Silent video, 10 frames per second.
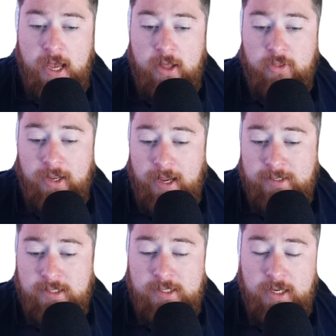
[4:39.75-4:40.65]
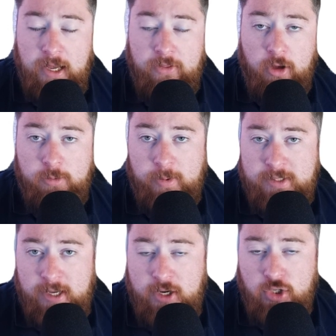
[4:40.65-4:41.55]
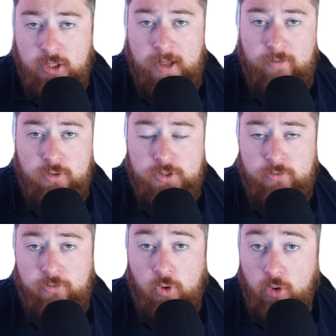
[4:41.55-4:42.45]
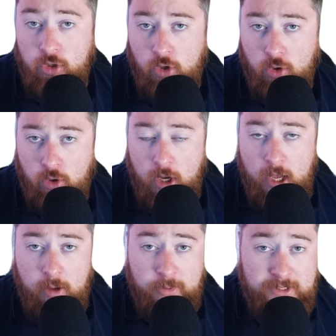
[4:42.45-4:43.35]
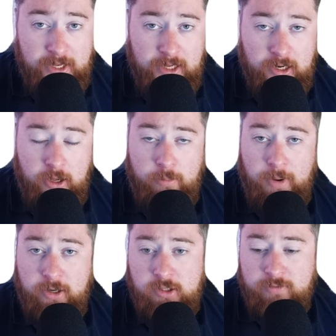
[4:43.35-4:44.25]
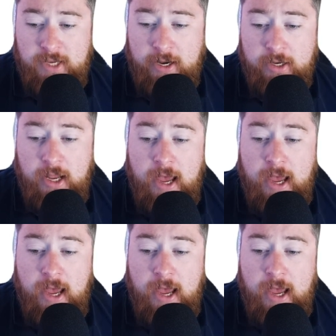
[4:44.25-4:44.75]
the licensing, and the optimization levels for your particular Microsoft tenant.